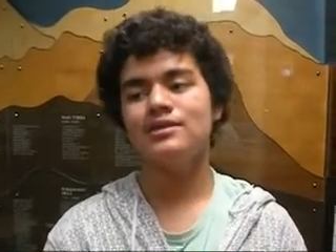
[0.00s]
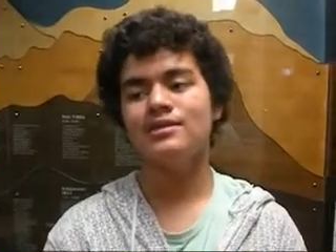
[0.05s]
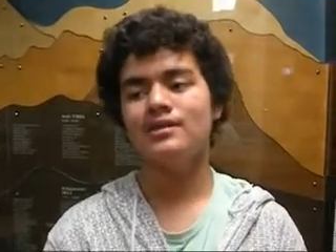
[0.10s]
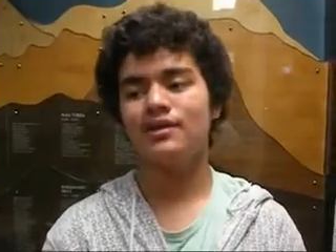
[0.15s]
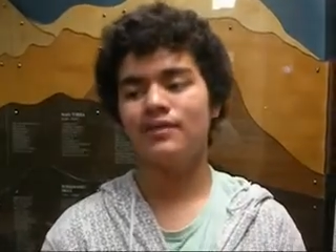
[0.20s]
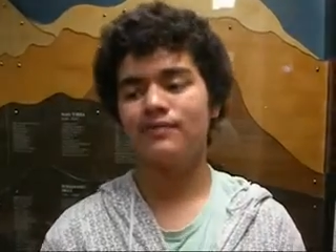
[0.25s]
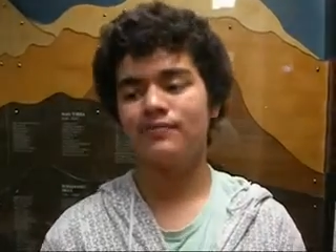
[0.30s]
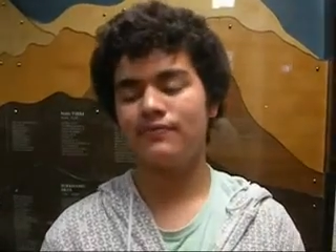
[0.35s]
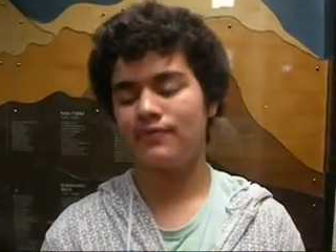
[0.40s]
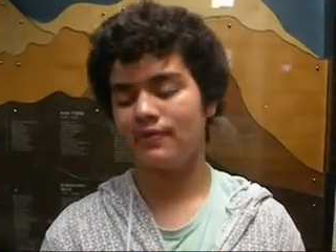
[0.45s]

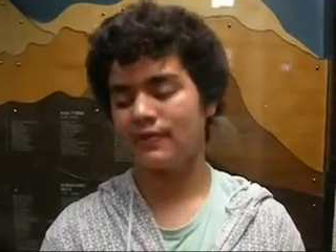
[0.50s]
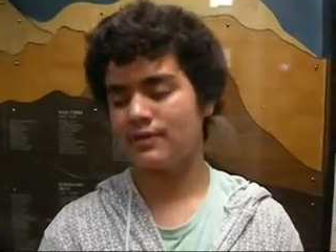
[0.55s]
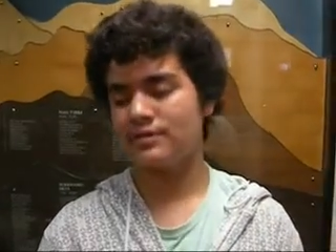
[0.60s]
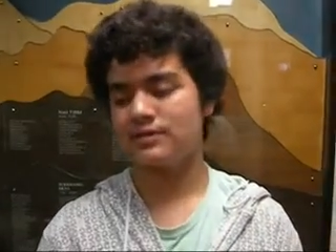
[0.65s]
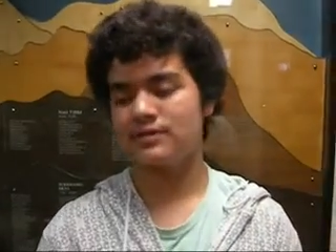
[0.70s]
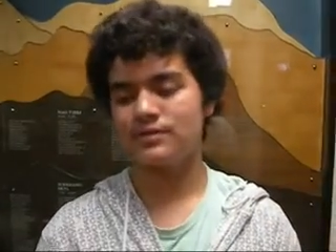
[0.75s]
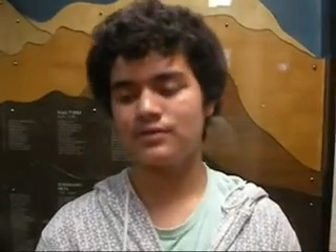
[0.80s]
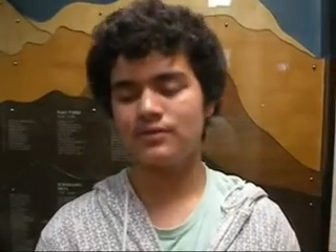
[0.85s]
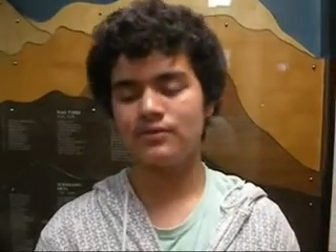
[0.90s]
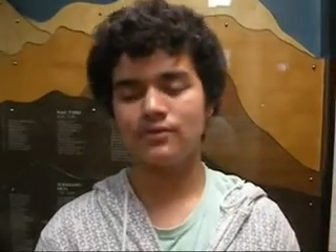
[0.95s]
set up
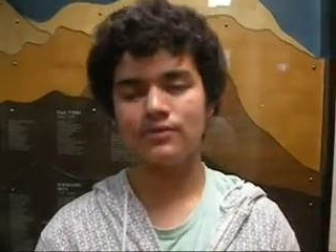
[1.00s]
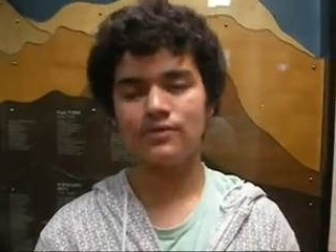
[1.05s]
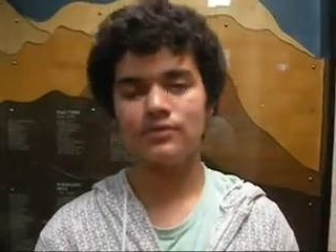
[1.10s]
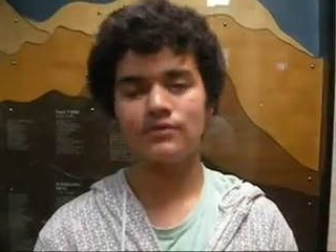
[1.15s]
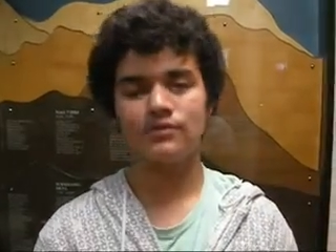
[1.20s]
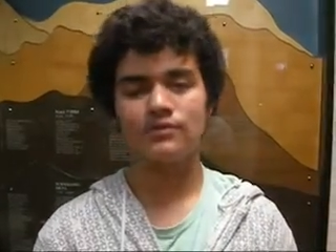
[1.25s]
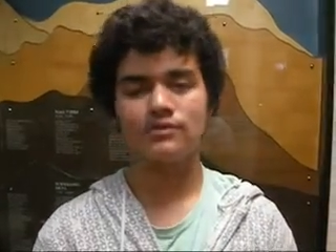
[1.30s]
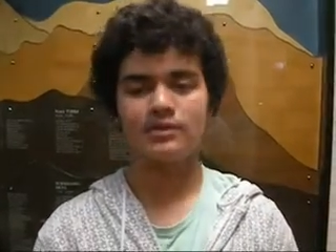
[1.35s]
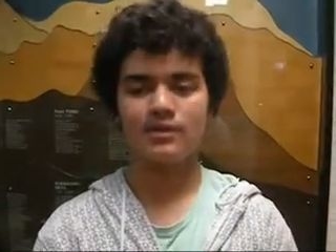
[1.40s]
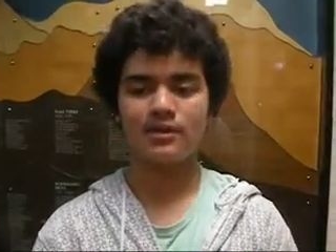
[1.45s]
funds in order
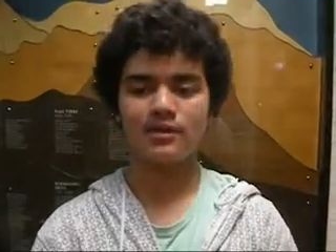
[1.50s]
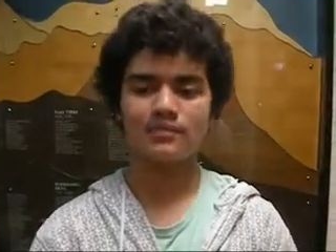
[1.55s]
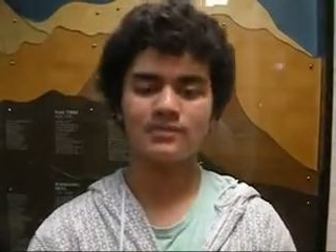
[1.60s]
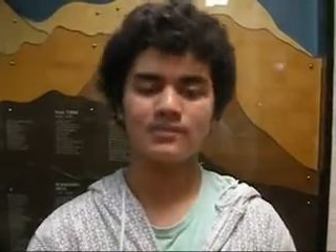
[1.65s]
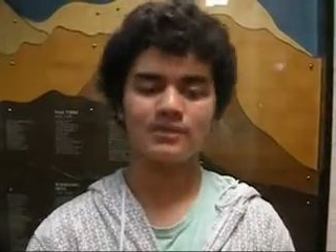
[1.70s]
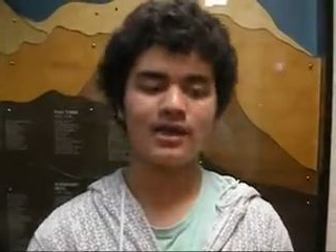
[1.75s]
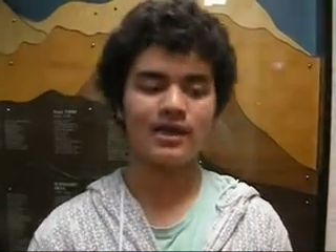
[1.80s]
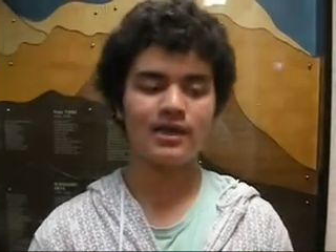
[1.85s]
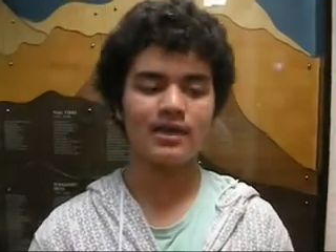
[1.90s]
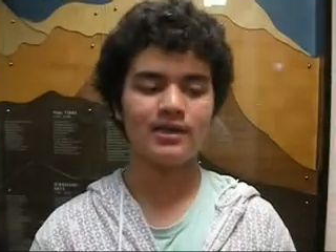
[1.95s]
to set up
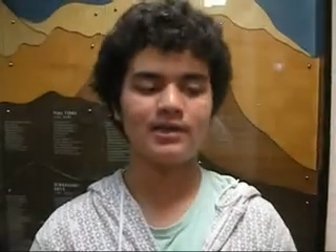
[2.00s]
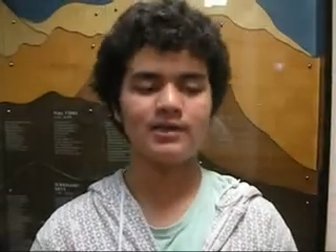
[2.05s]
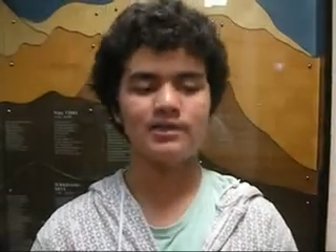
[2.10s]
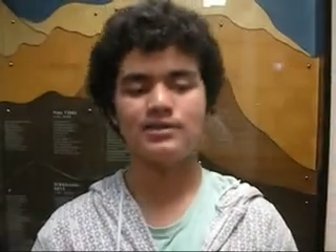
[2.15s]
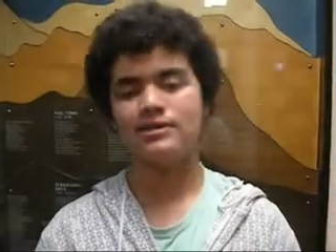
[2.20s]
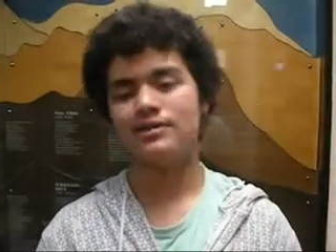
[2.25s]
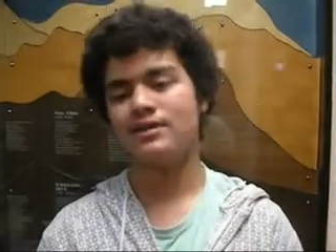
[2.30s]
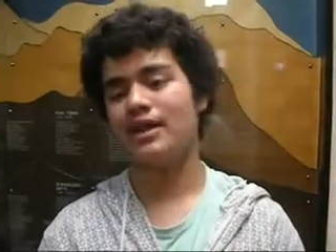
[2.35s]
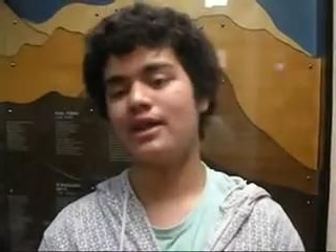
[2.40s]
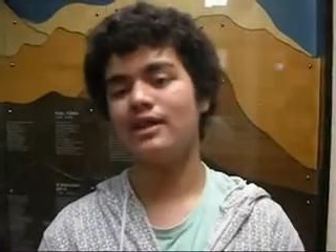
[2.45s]

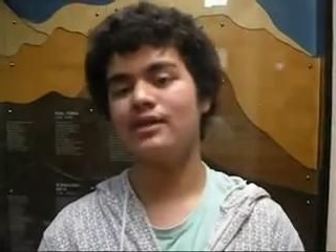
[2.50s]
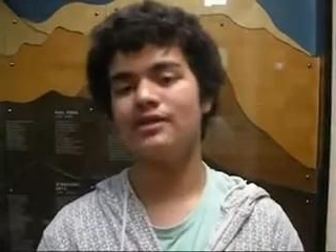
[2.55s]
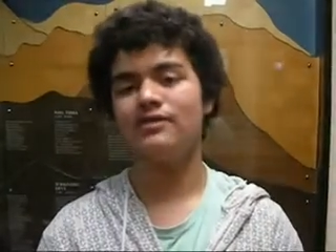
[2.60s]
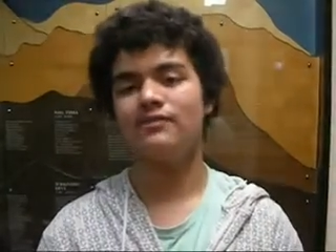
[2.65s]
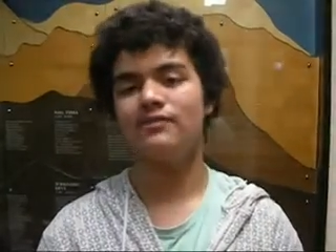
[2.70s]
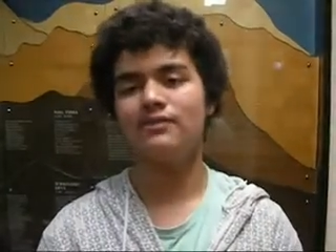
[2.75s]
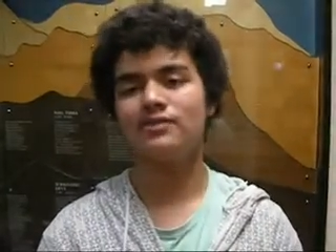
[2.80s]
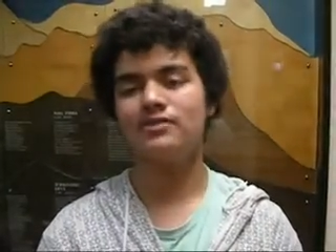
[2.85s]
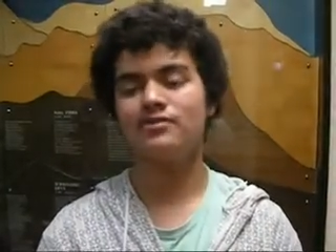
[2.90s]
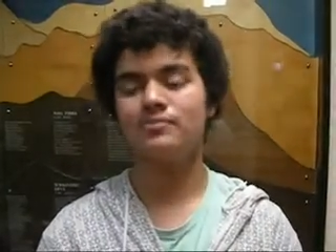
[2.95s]
signs and
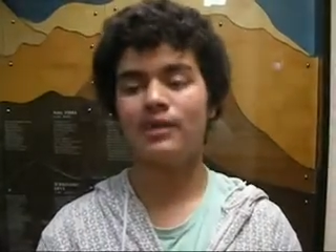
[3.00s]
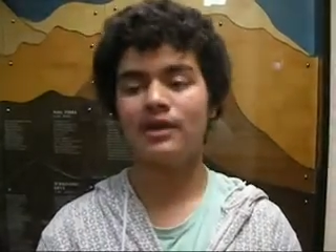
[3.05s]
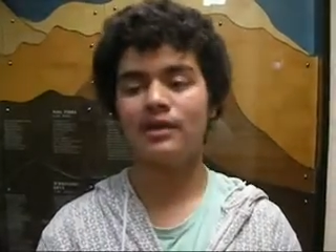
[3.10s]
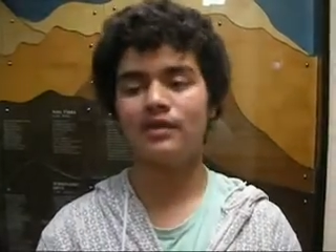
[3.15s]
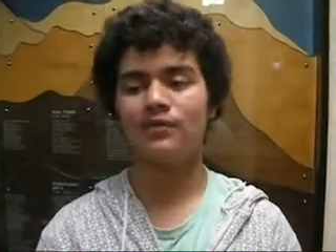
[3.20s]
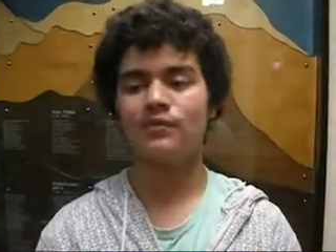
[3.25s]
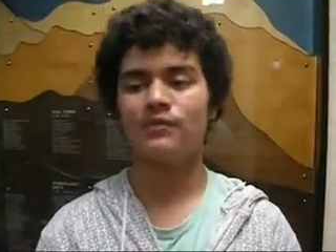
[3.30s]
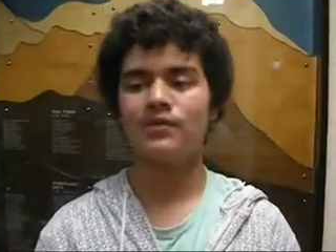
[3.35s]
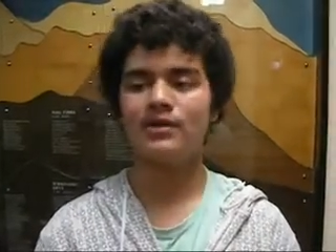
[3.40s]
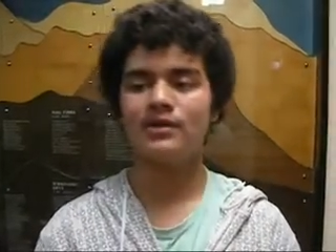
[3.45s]
even
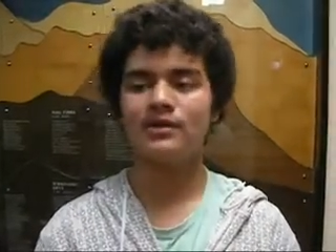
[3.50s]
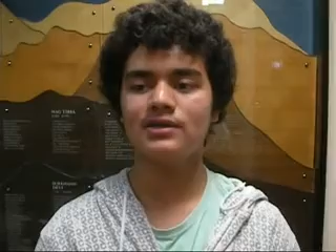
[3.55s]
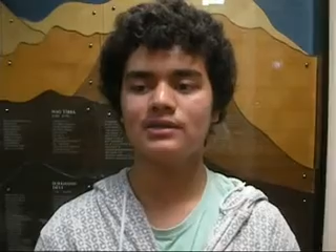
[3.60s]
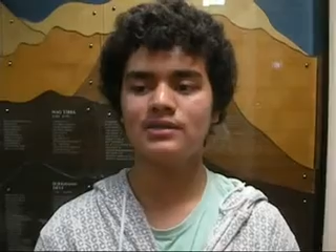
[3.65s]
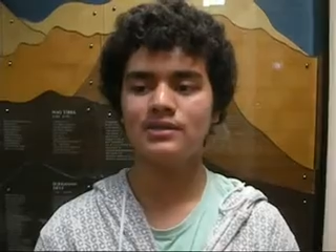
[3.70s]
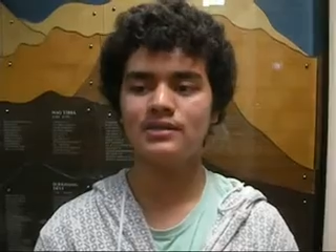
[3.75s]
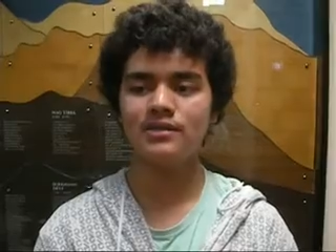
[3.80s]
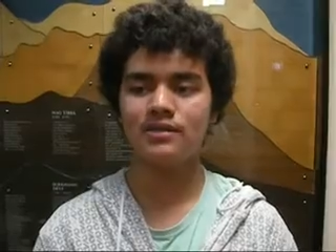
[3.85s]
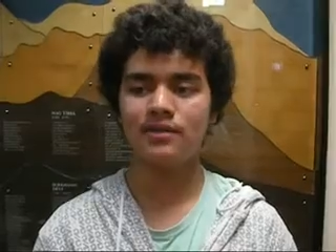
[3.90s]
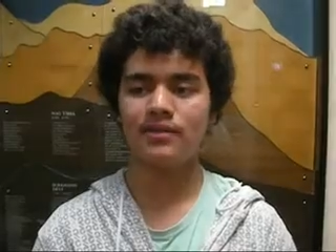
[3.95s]
spread
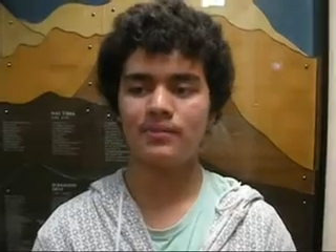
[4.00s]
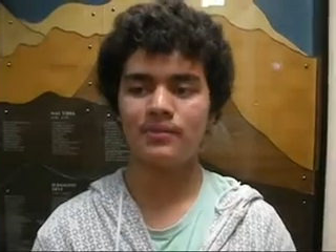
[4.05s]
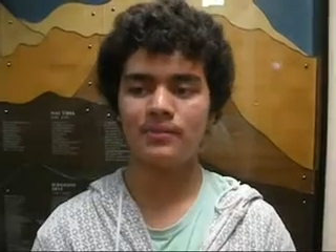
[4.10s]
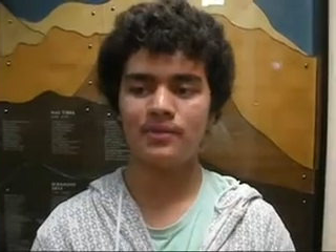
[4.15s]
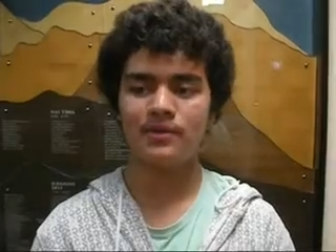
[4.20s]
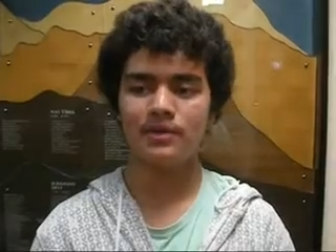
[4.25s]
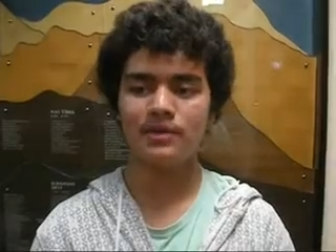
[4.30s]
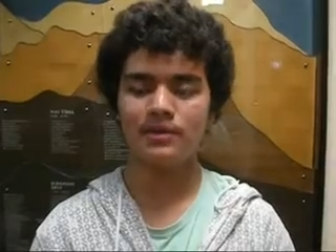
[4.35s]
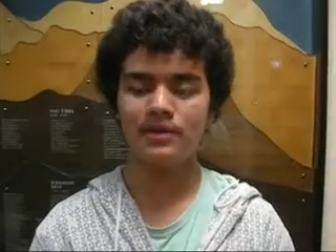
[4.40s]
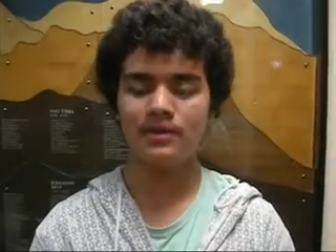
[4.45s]
awareness in the
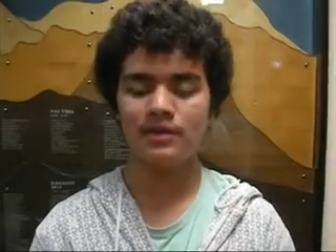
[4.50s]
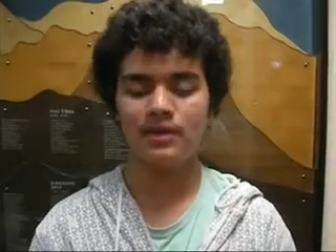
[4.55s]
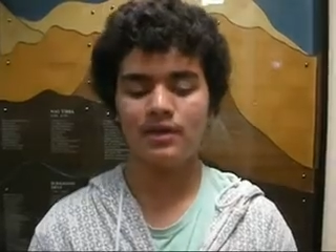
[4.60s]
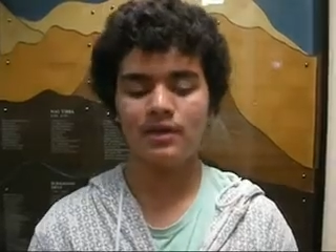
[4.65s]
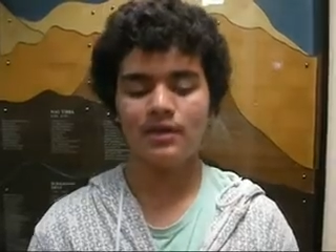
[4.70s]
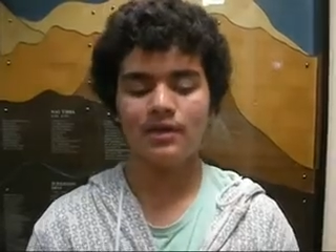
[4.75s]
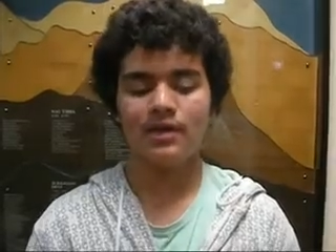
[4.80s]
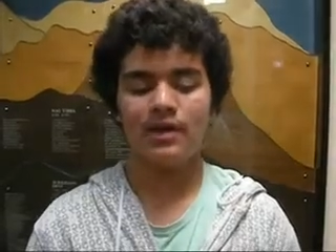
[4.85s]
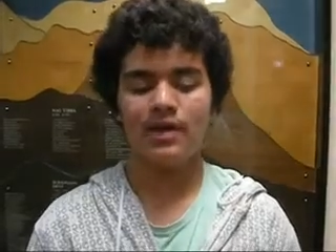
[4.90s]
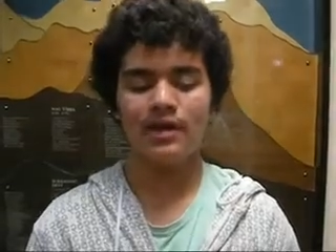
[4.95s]
community.